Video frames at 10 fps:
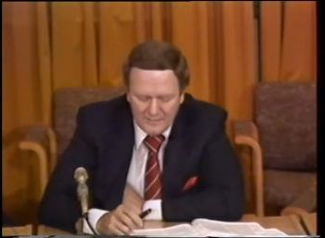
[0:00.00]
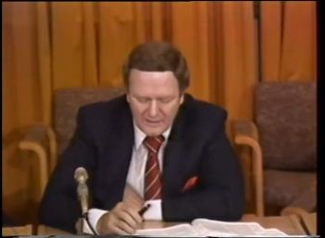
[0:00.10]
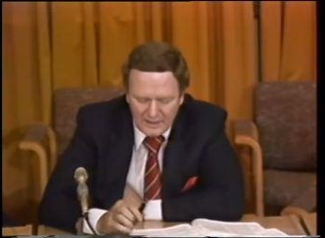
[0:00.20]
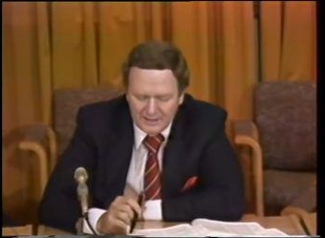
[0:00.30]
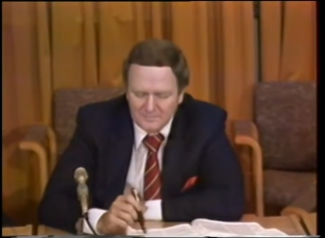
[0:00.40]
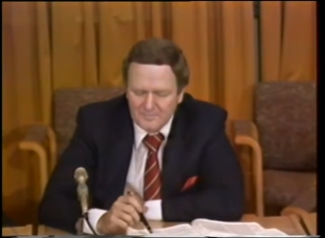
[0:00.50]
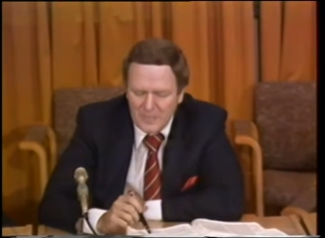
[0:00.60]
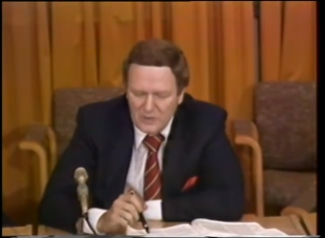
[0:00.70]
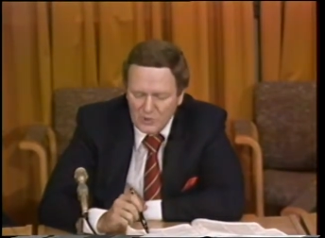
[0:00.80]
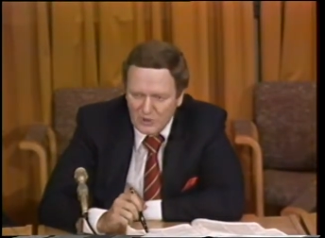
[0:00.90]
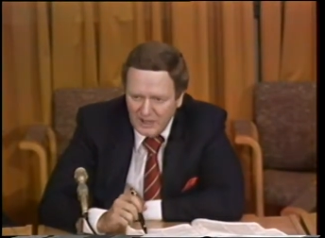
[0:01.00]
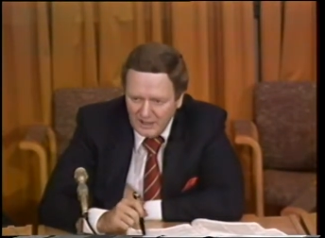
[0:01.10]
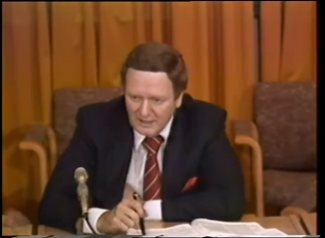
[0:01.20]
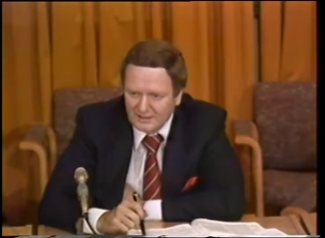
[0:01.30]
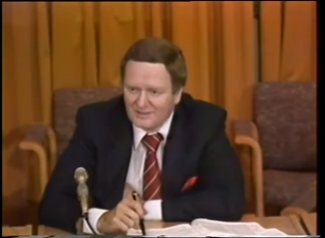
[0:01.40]
That you
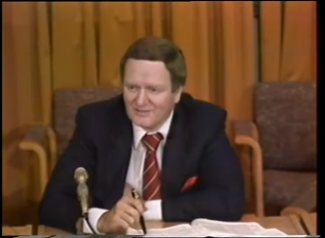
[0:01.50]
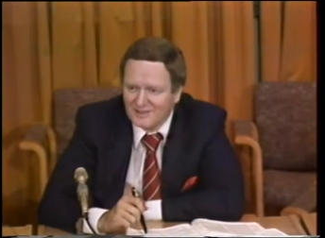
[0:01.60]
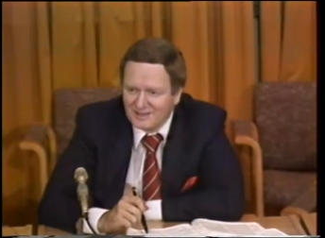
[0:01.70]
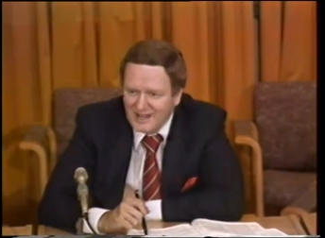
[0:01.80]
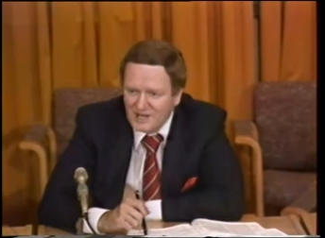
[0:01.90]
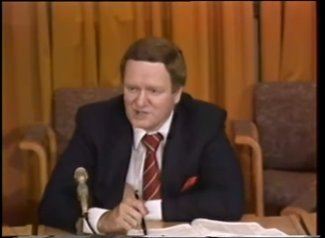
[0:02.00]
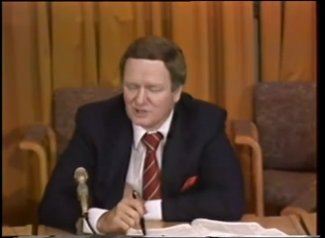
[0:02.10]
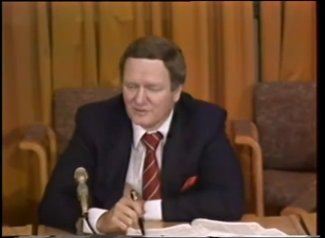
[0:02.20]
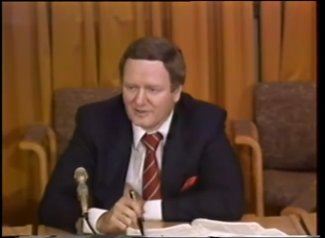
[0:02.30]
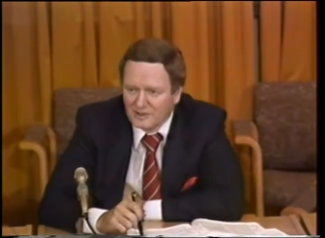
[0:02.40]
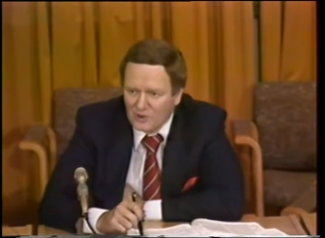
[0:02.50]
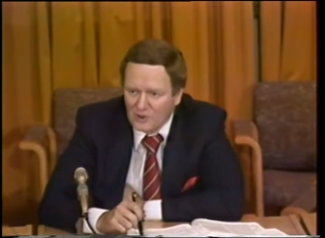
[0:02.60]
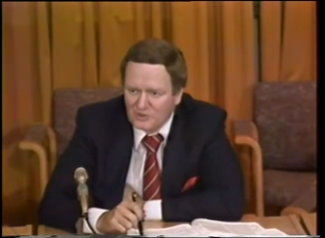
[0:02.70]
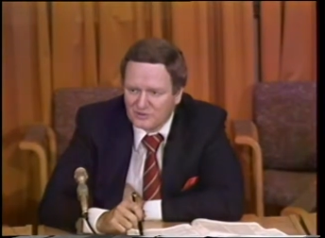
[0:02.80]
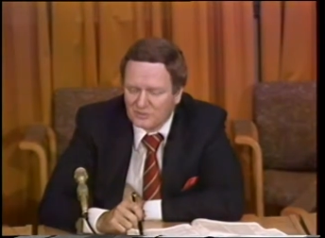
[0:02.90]
can the nature of an
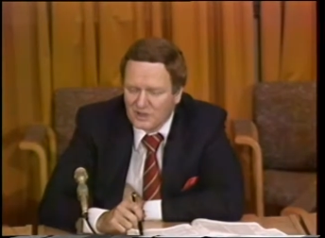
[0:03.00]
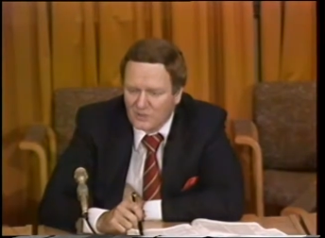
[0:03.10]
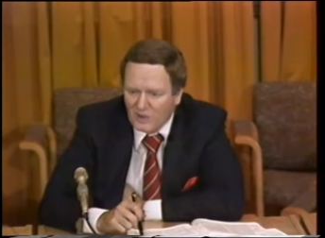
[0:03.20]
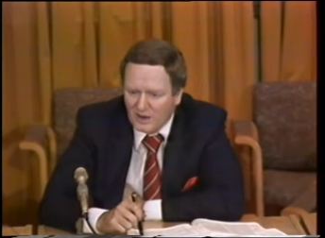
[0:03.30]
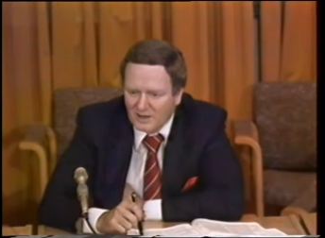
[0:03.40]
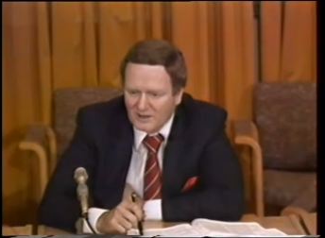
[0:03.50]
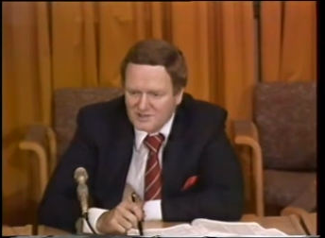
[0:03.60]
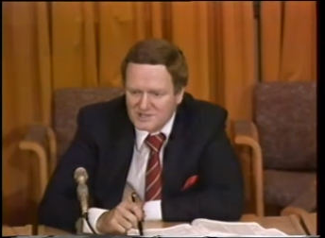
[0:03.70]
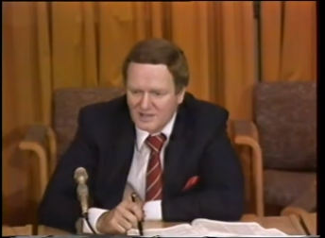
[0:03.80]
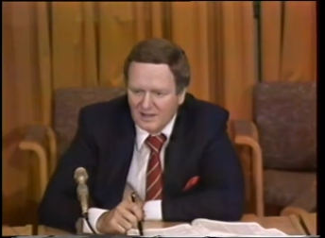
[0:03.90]
oath requires